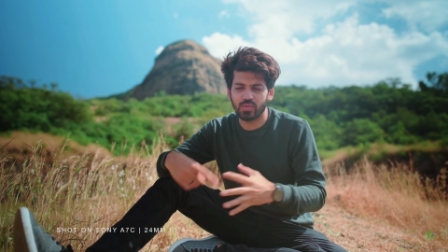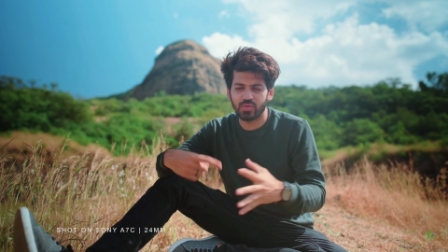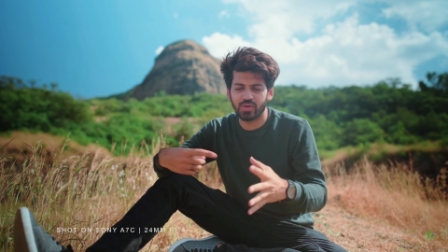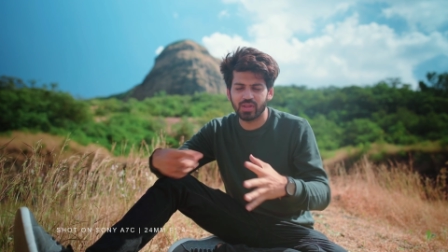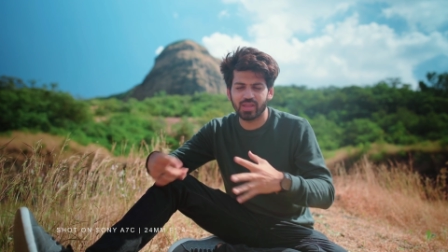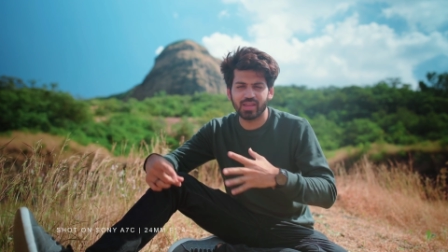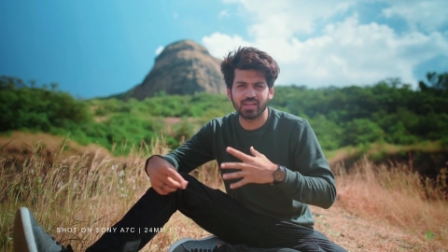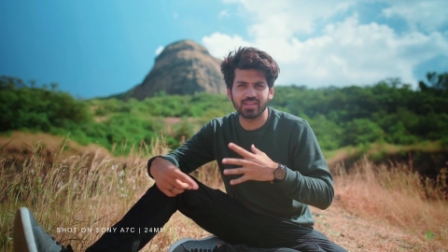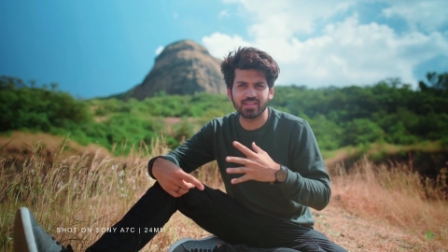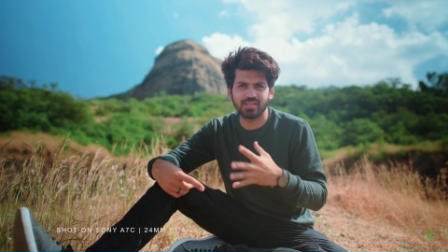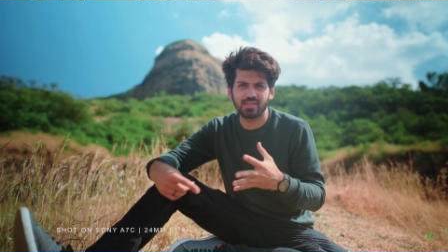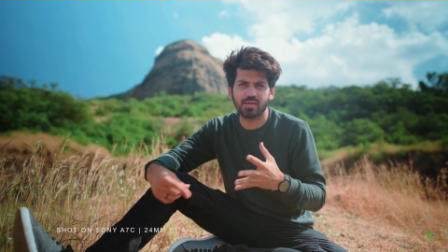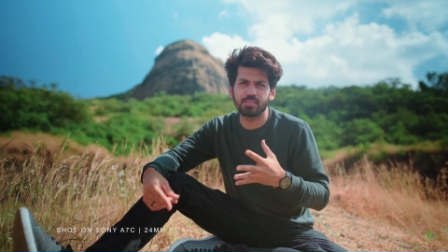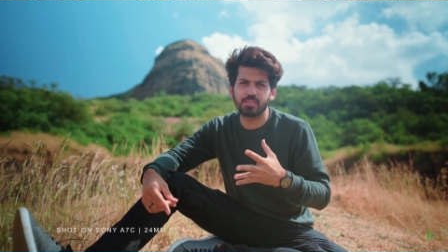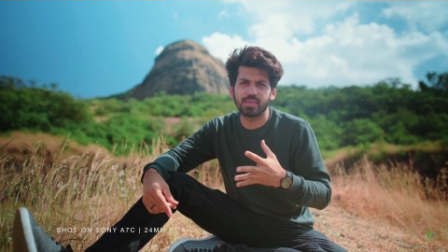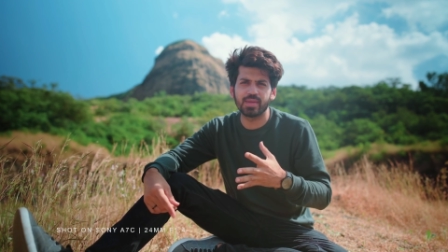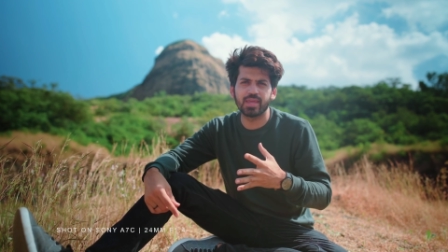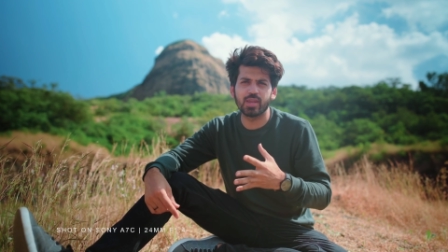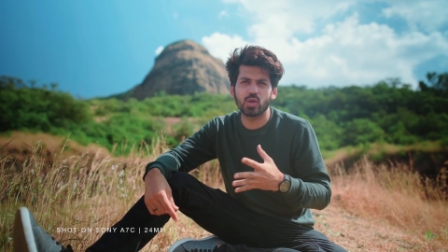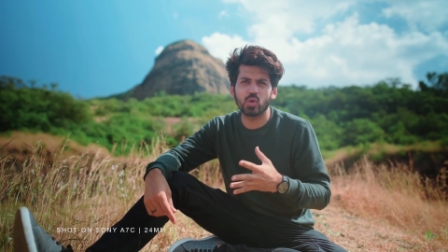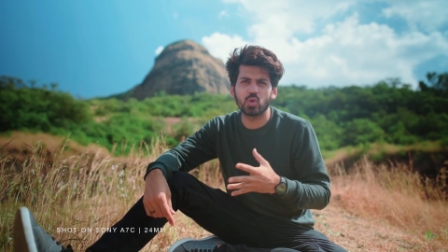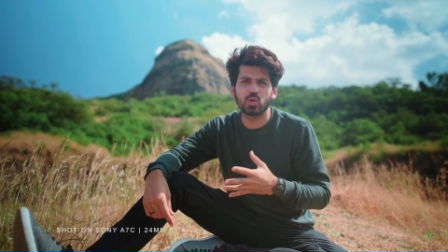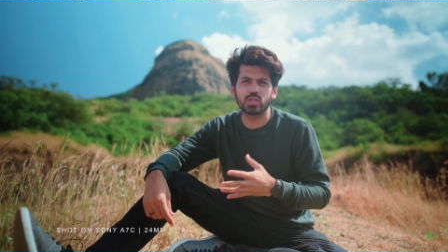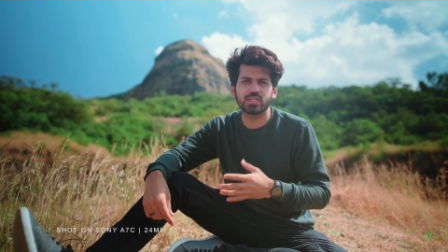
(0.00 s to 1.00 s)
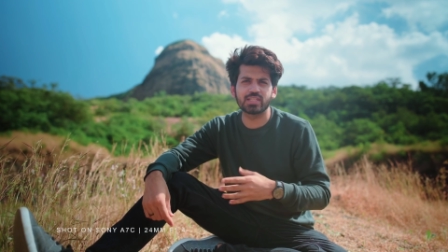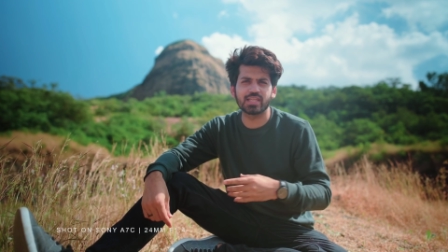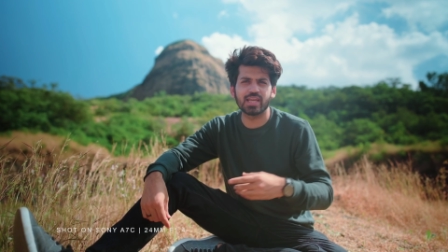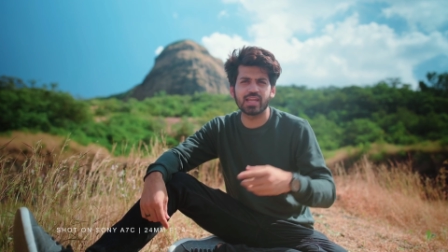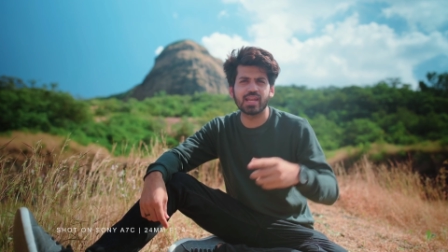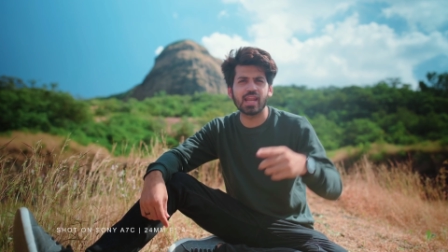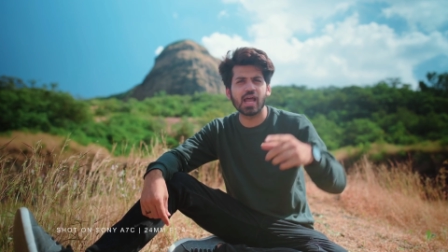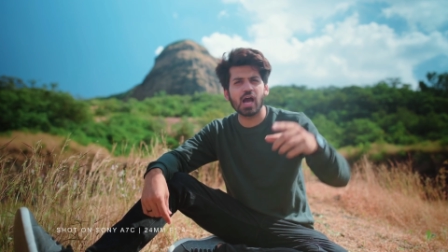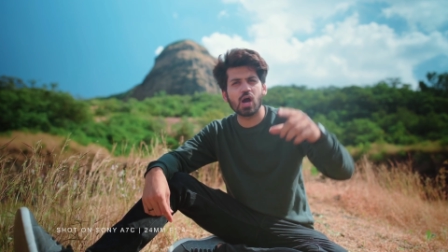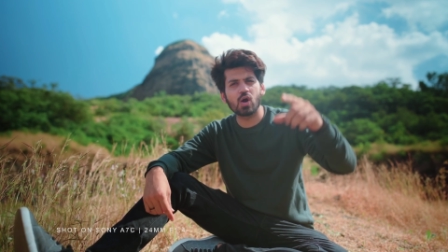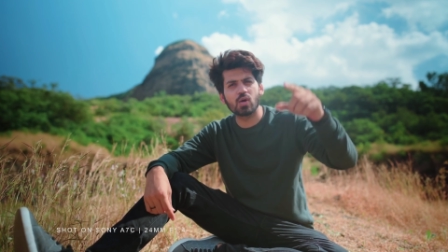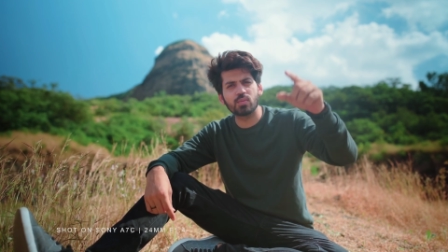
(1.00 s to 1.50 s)
We were taking some B-rolls,
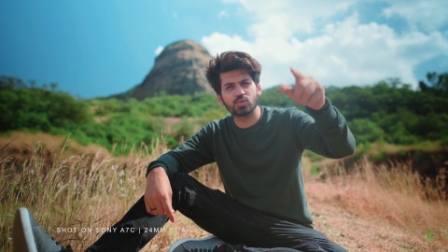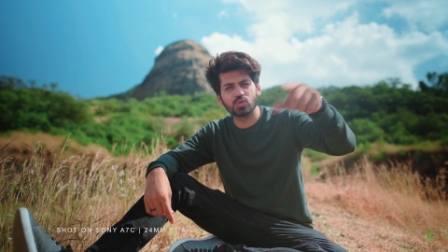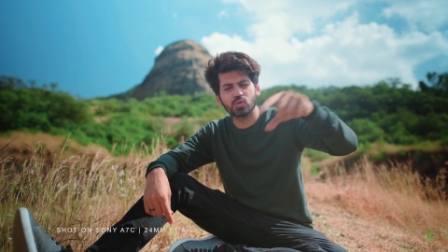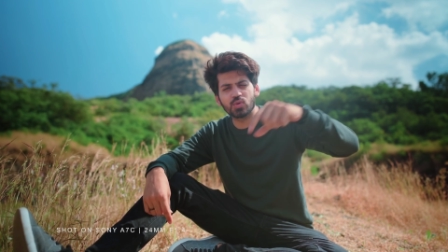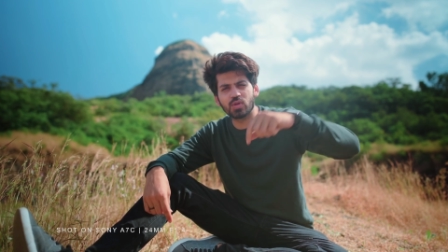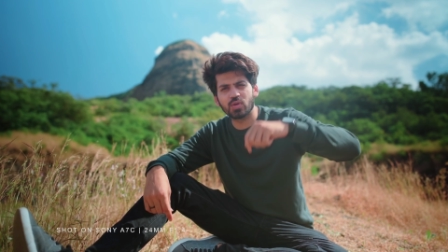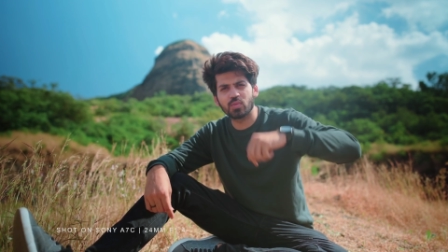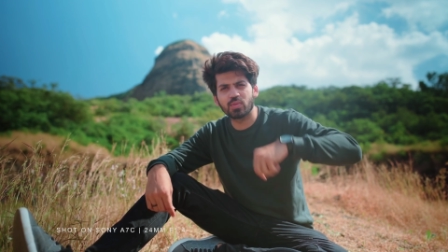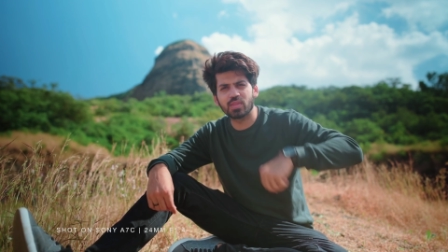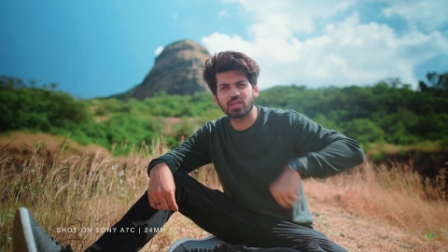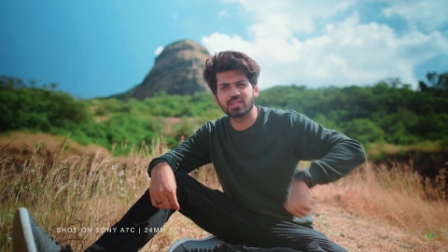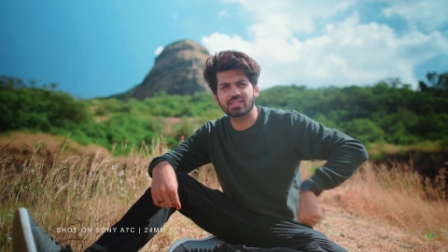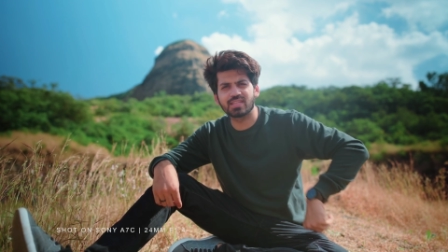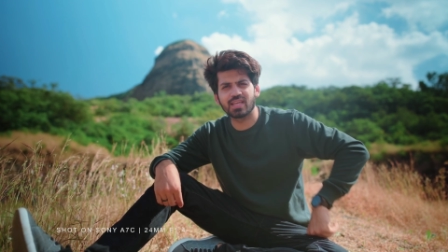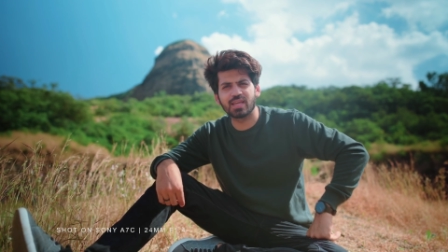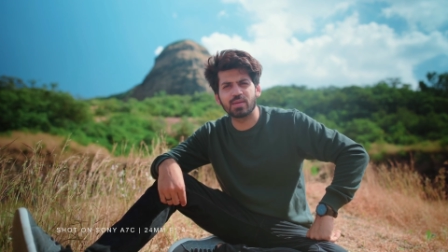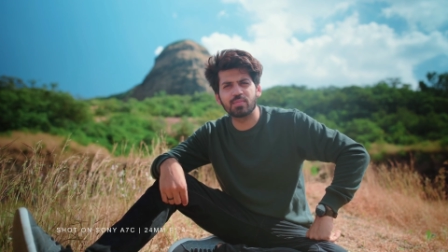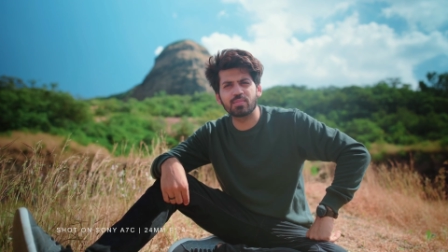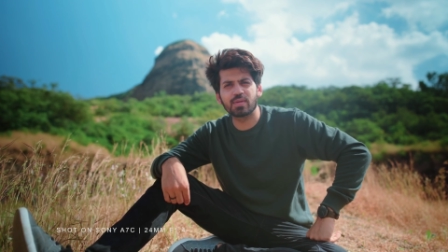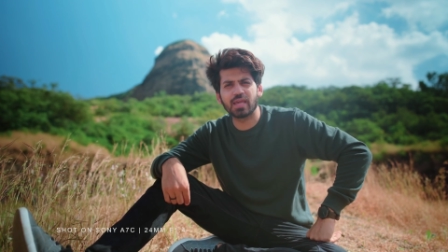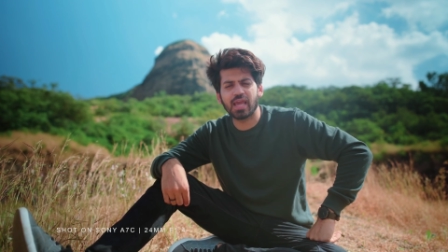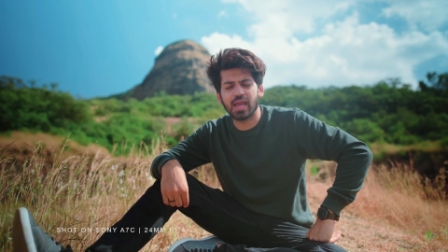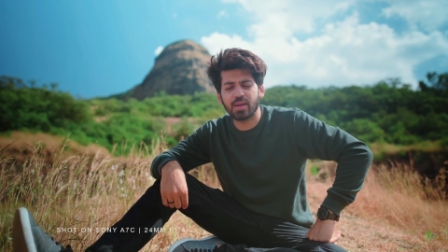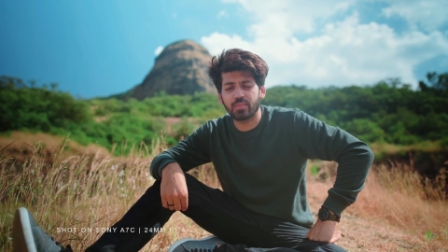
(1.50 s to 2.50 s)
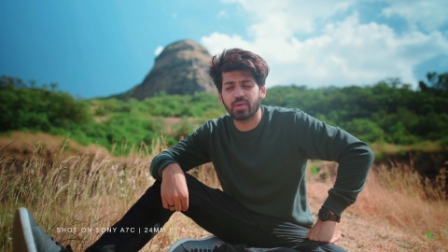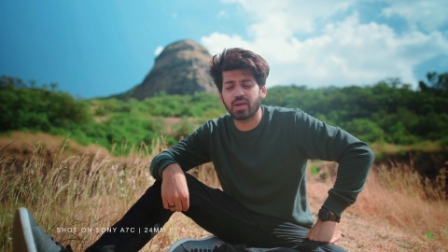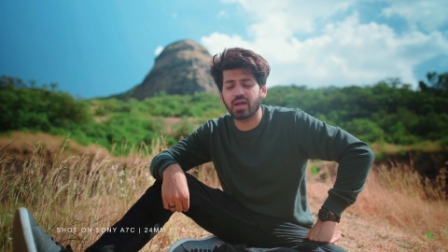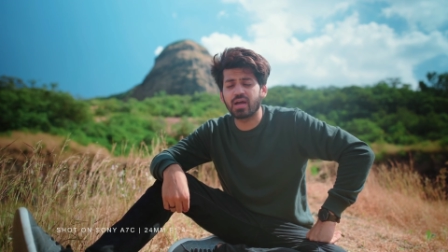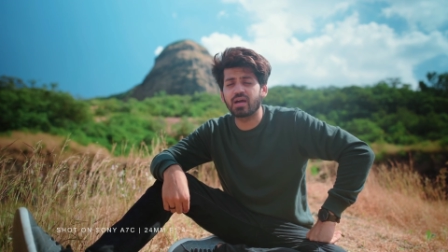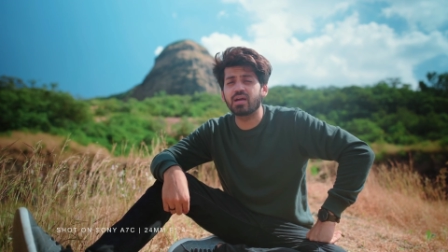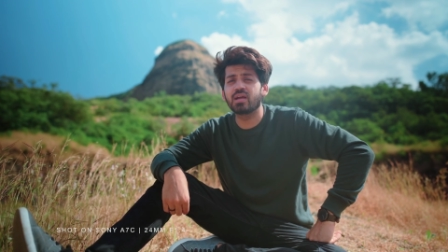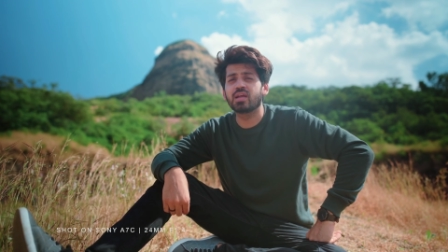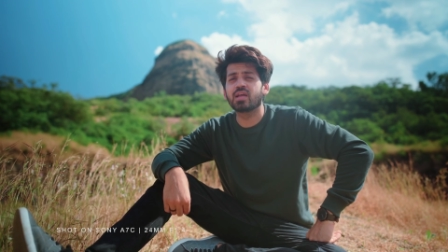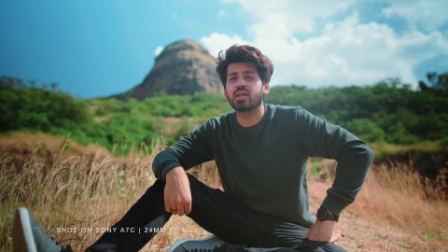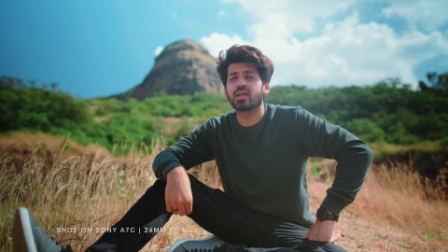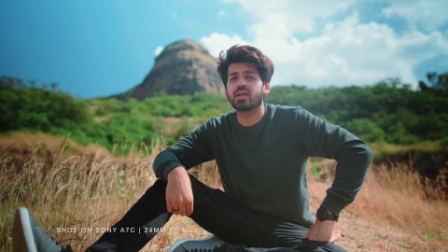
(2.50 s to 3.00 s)
and now I'm shooting with the same
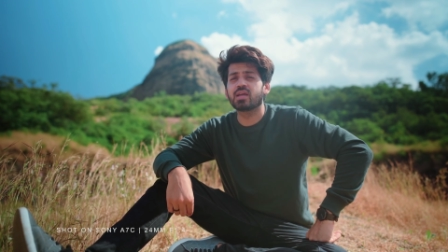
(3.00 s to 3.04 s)
camera,